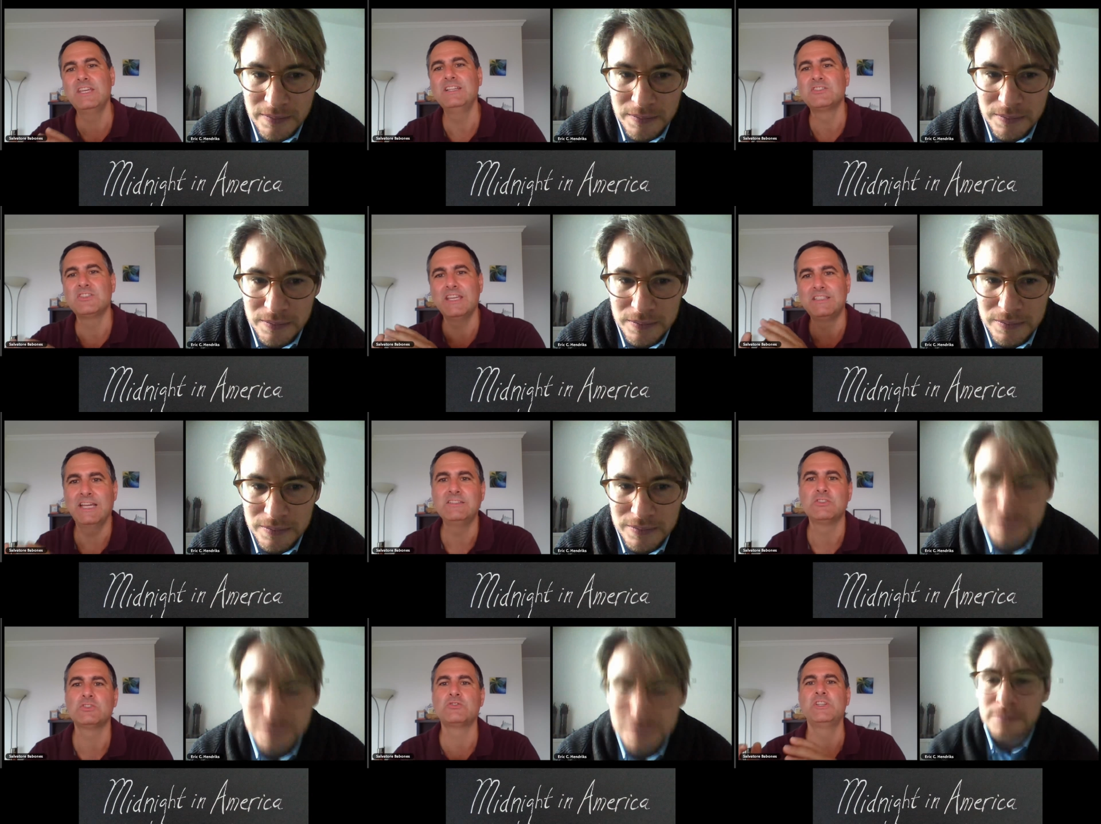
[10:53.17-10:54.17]
Speaker 1: things like
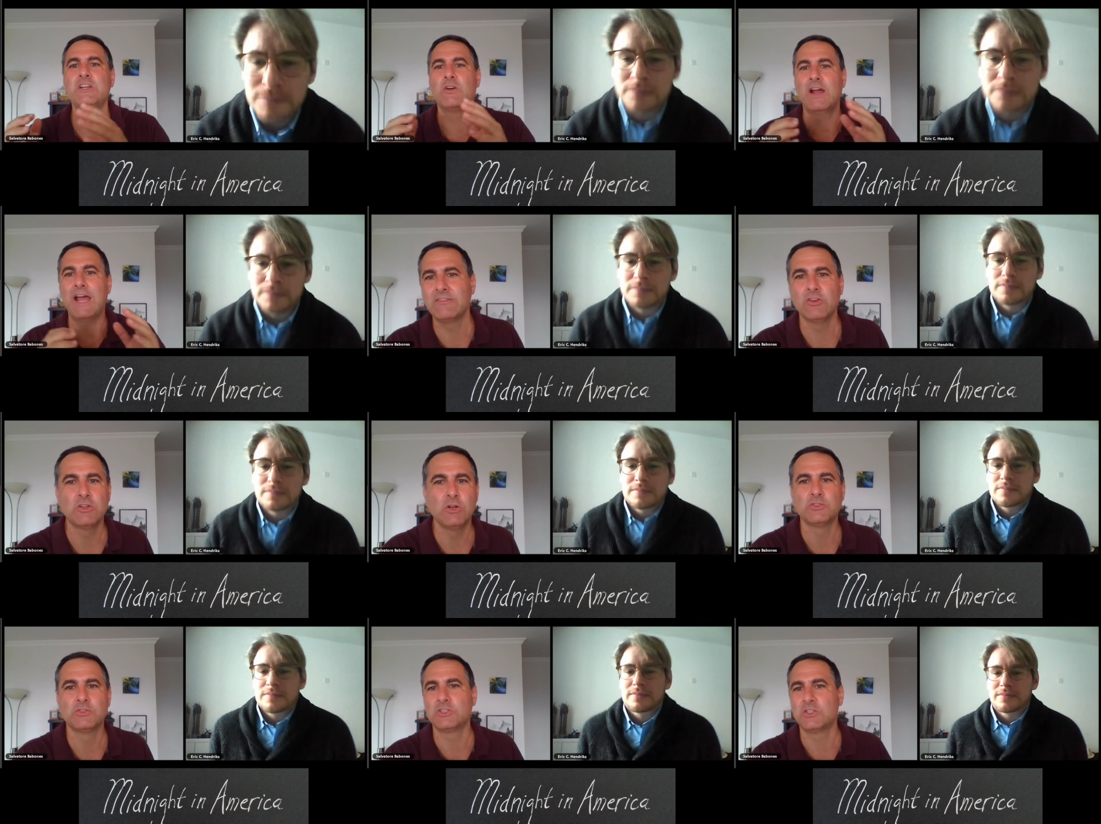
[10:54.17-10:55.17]
dentistry, mm.
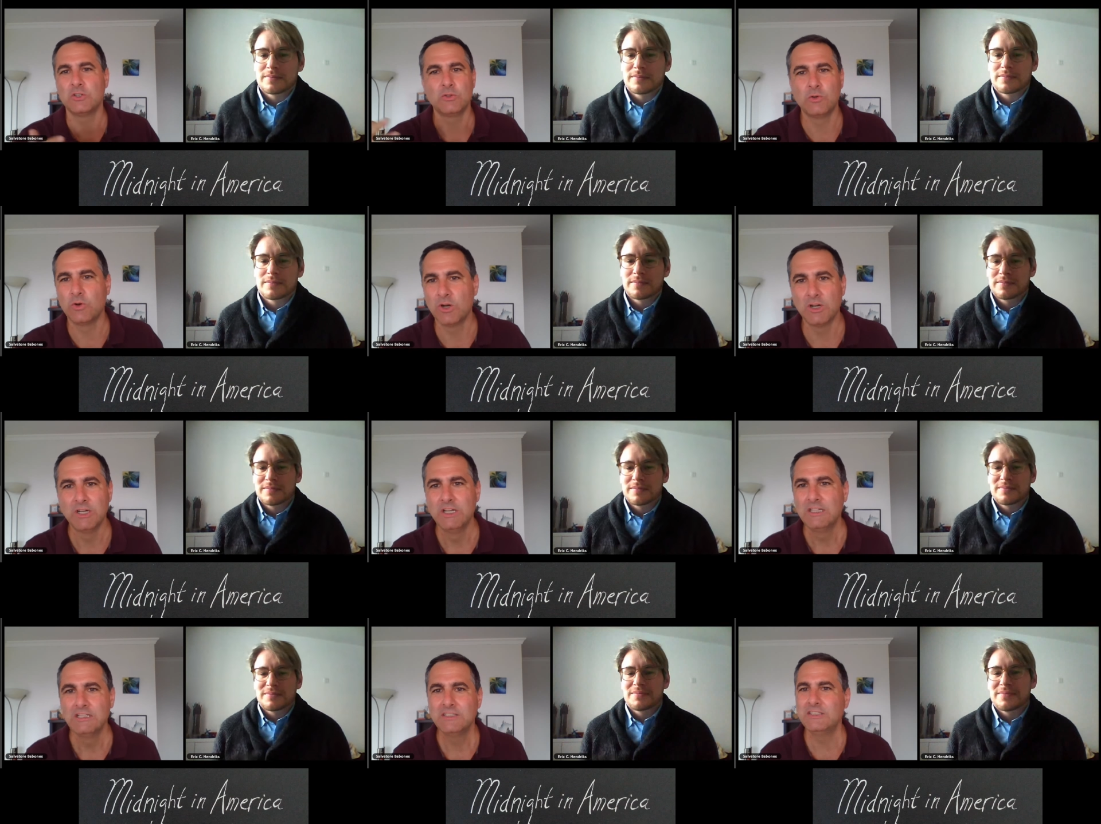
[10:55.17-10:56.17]
agriculture, or
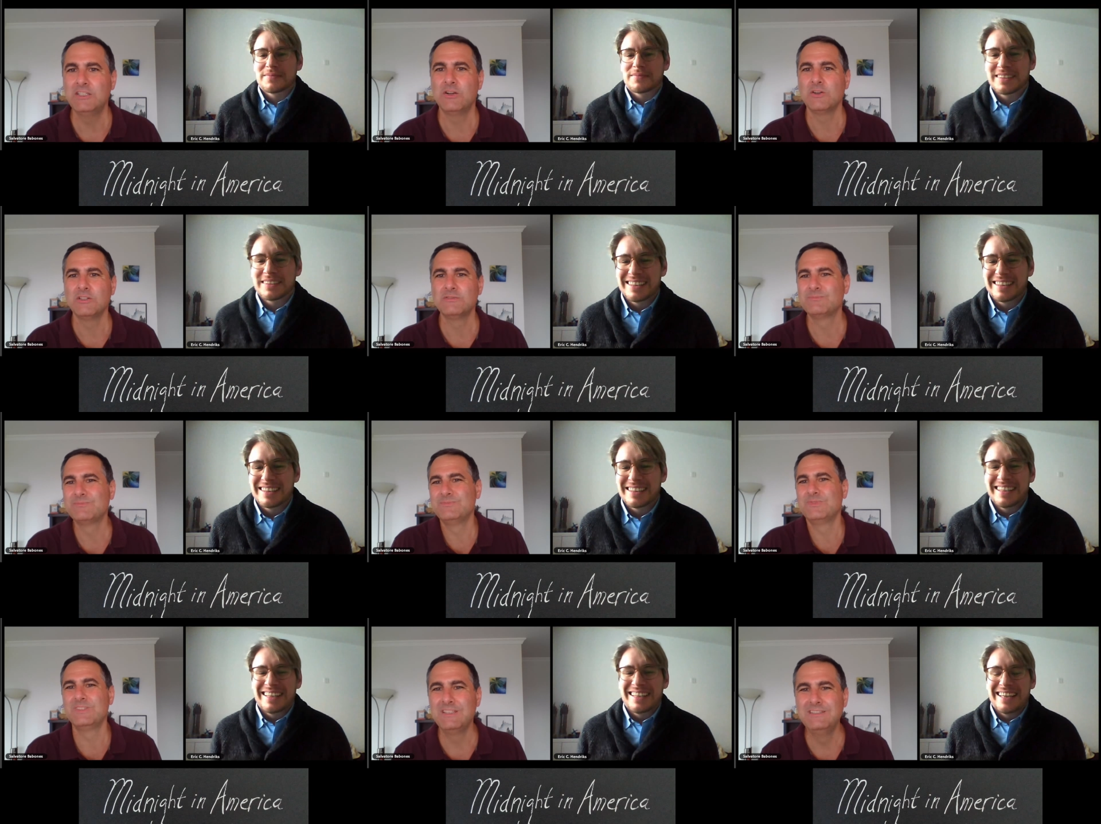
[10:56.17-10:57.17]
you know,
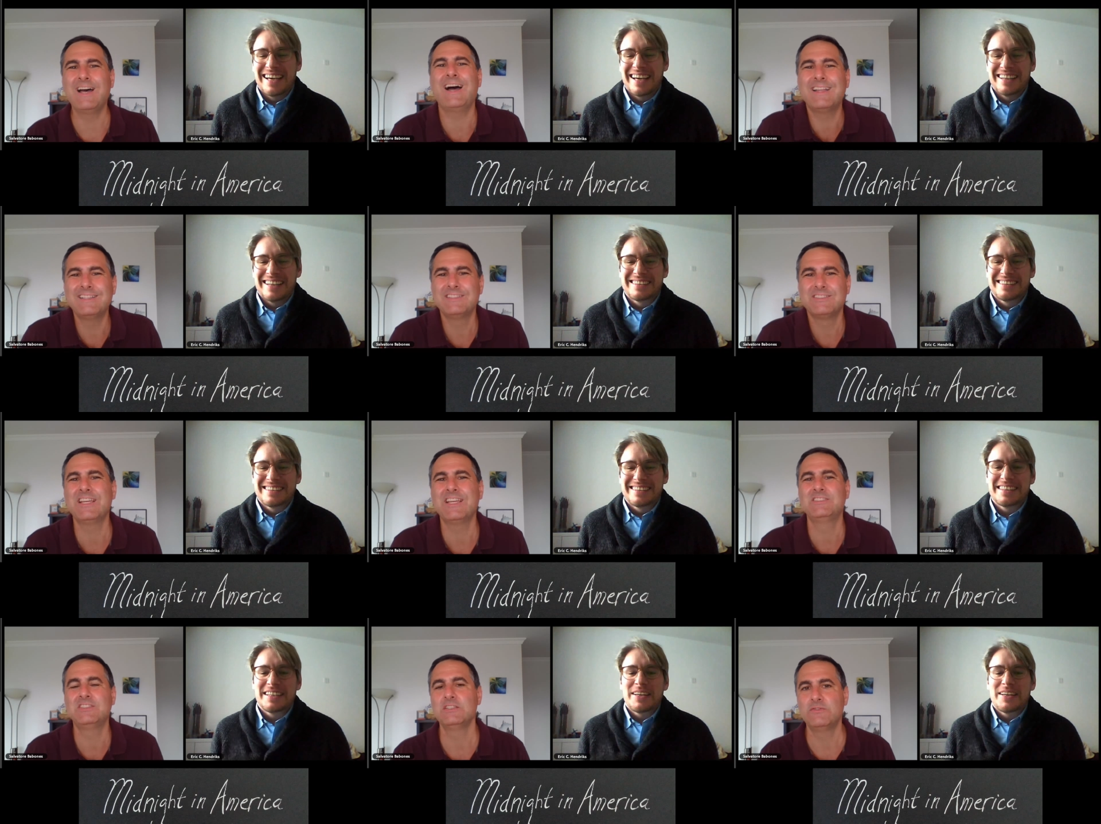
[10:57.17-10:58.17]
yeah
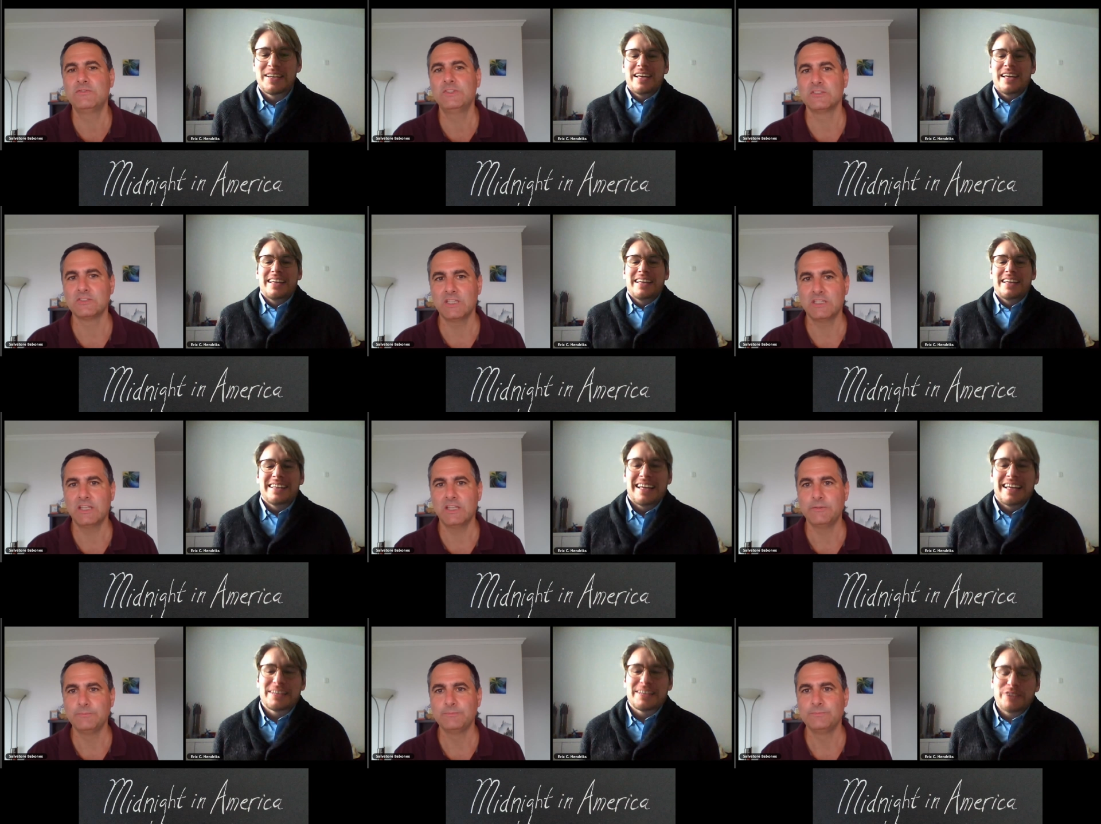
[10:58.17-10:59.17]
sensitive fields like that.
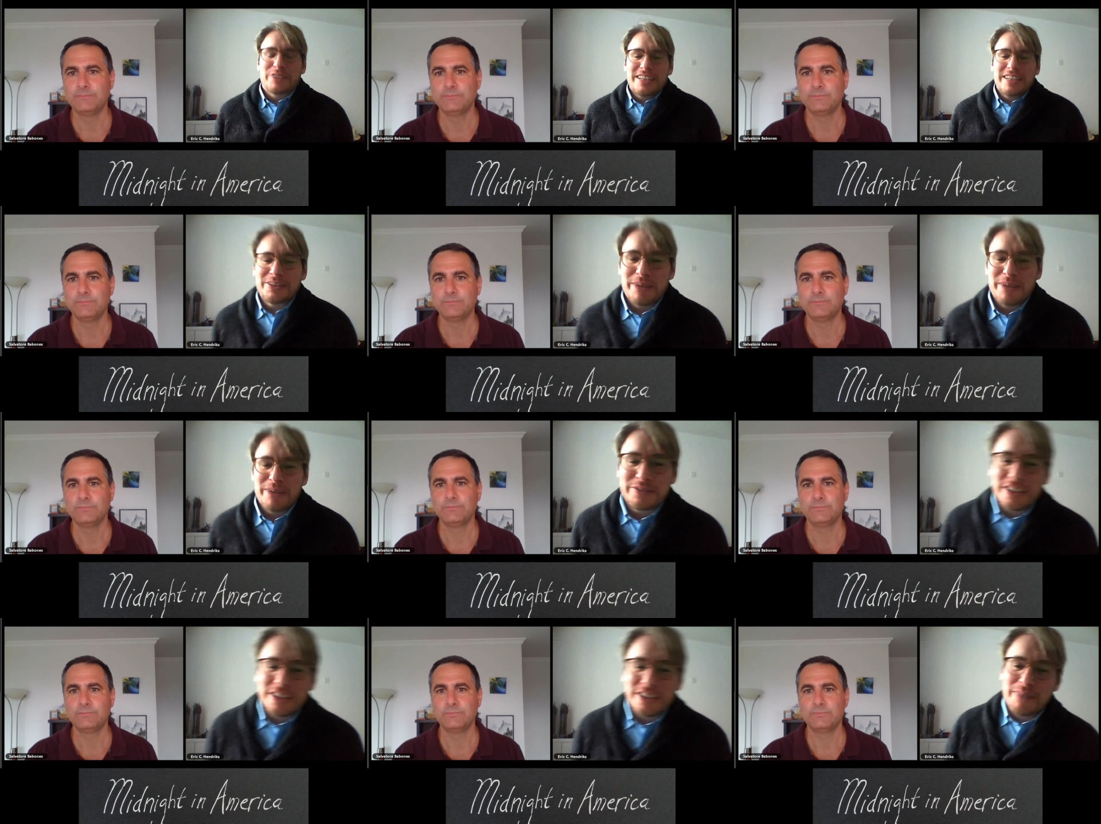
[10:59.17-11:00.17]
that's
Speaker 2: funny that you it's
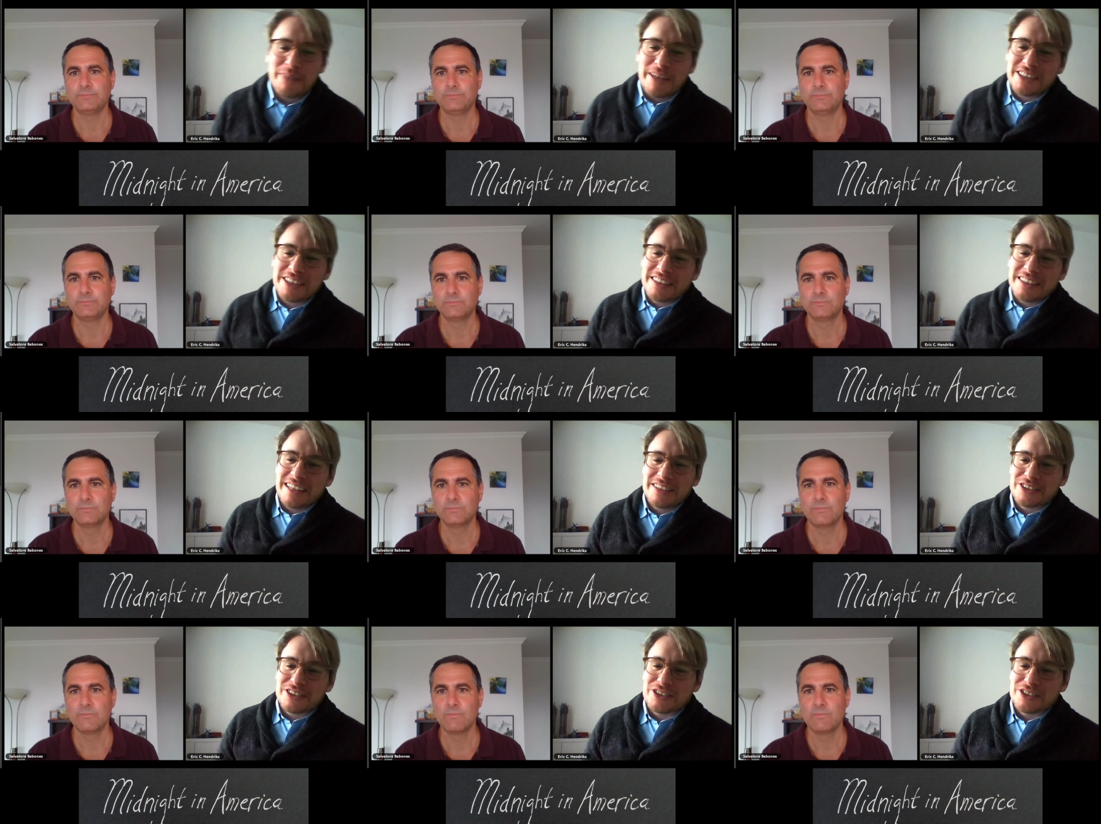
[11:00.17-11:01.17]
funny that you mentioned
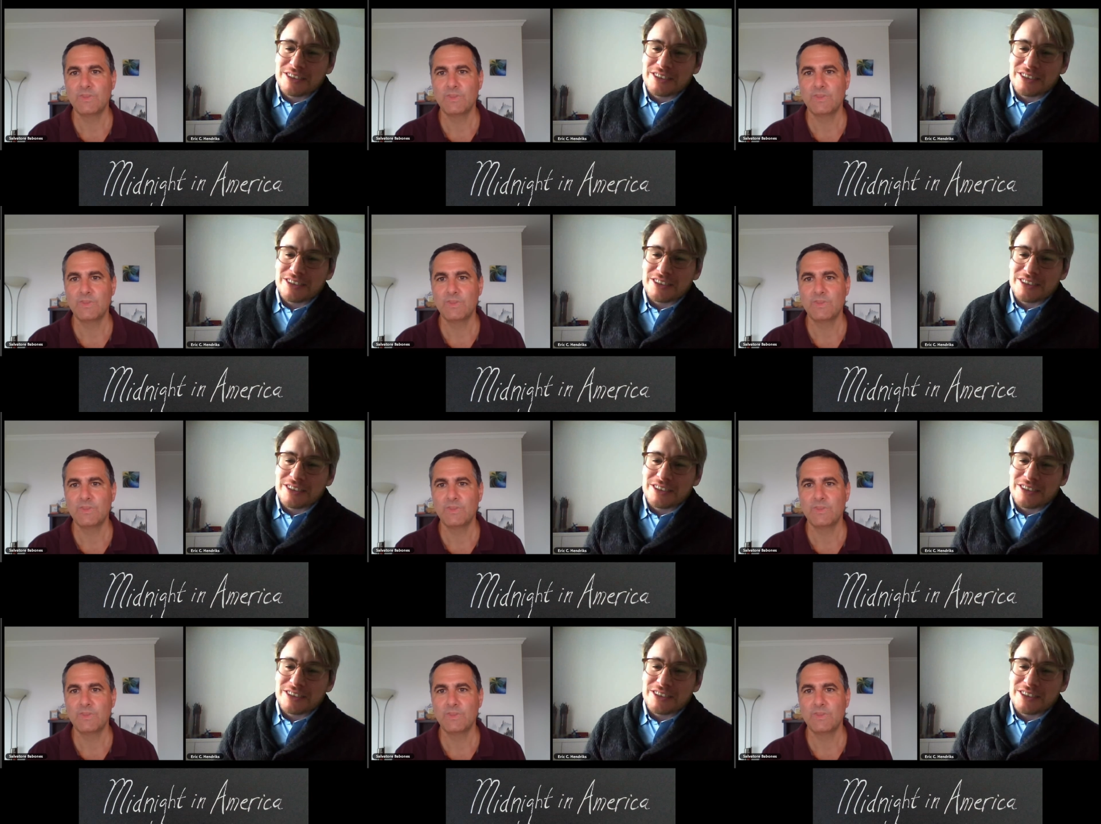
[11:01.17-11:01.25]
dentistry